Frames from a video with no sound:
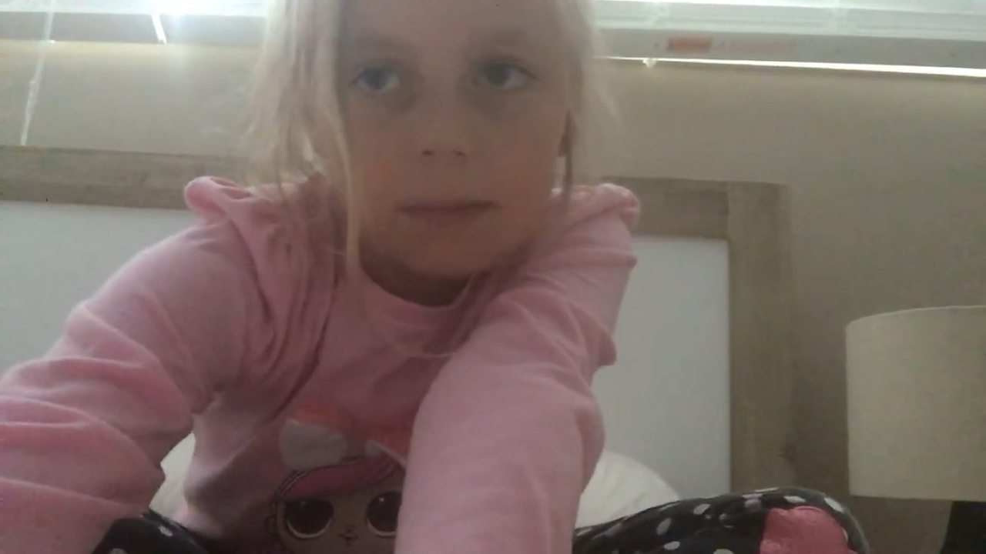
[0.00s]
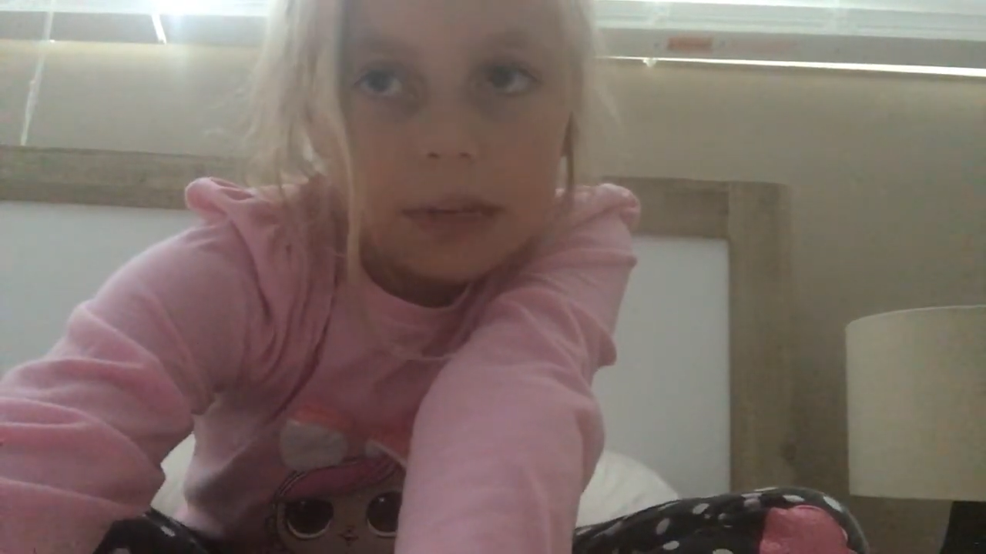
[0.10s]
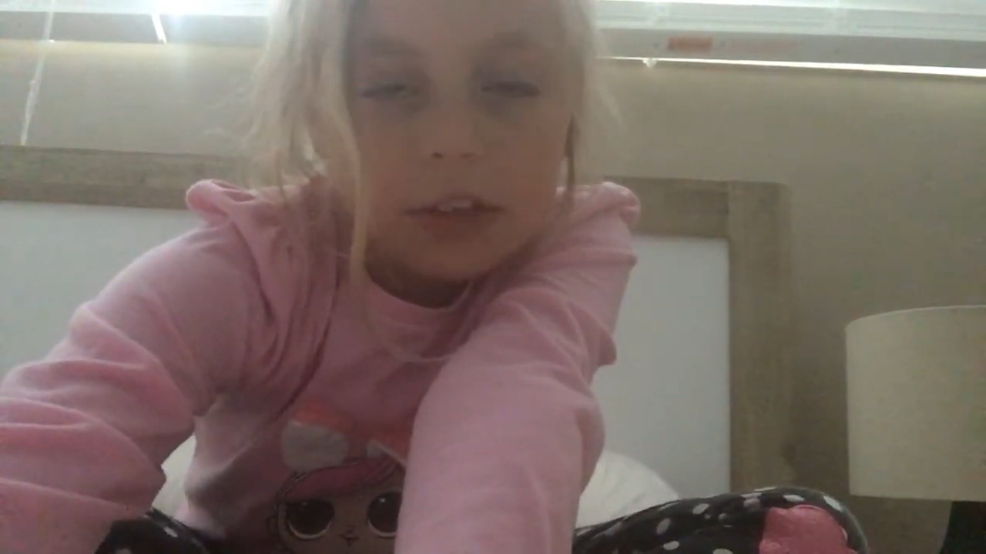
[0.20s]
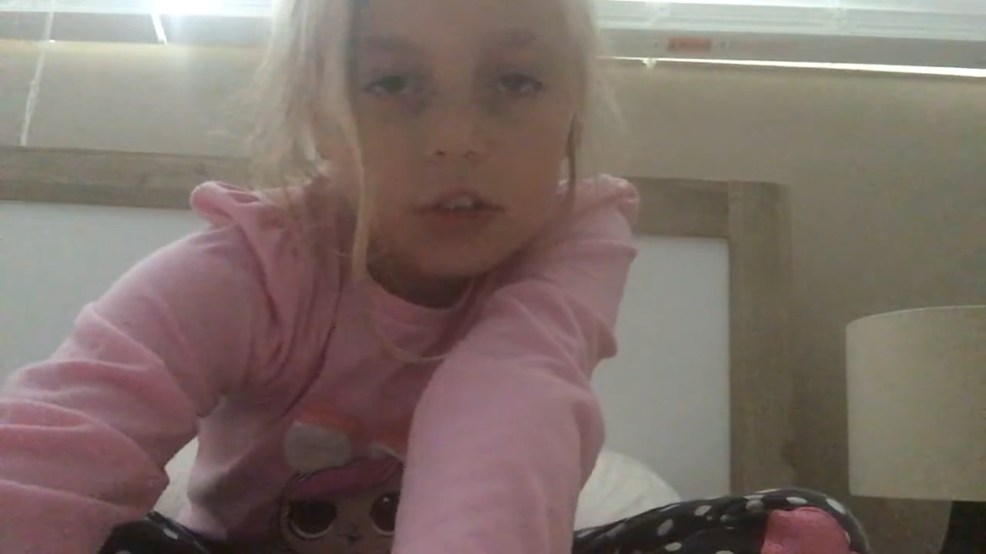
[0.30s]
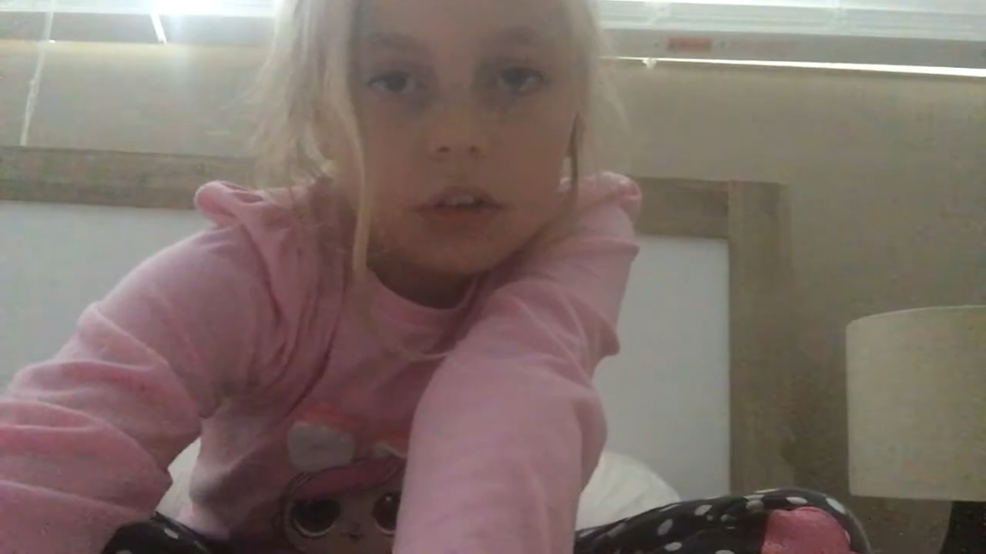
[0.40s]

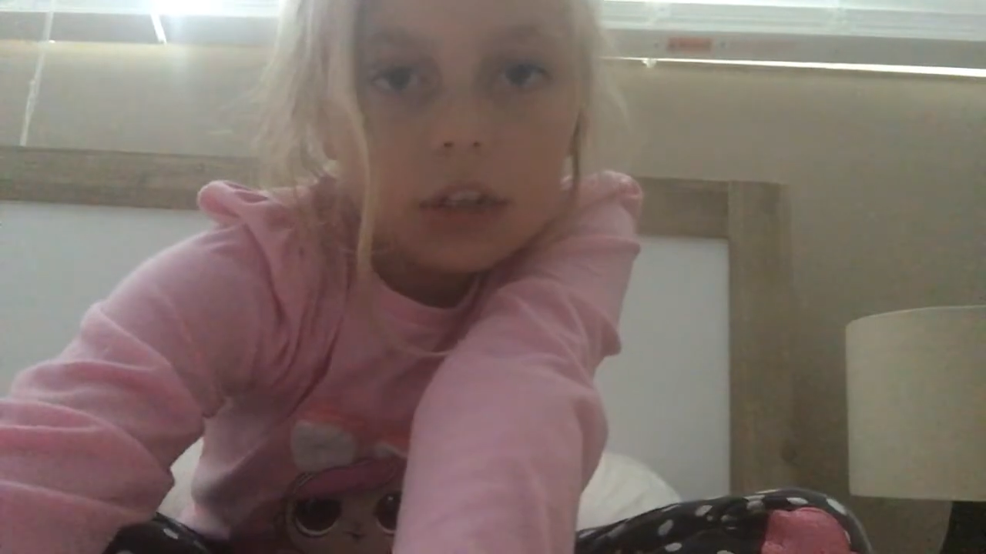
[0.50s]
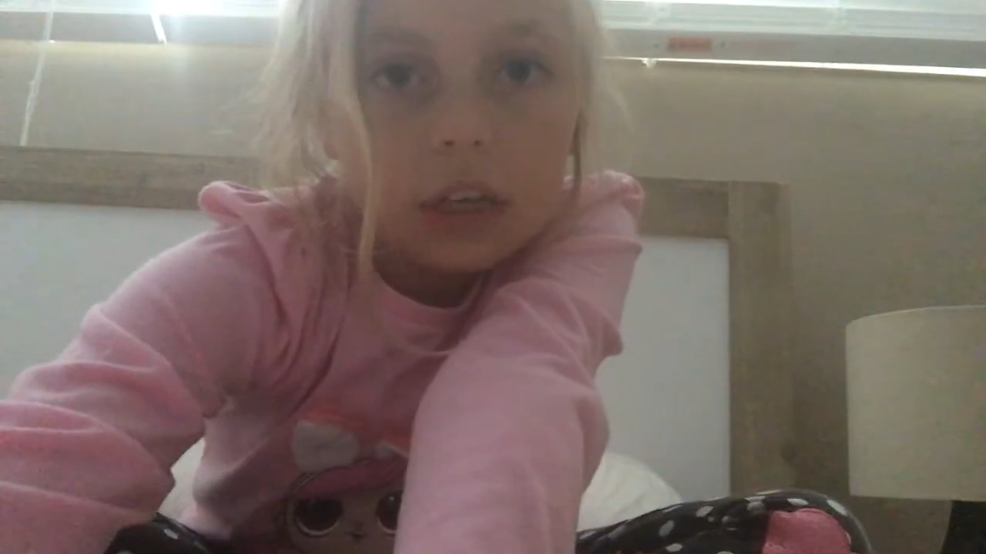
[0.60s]
menu,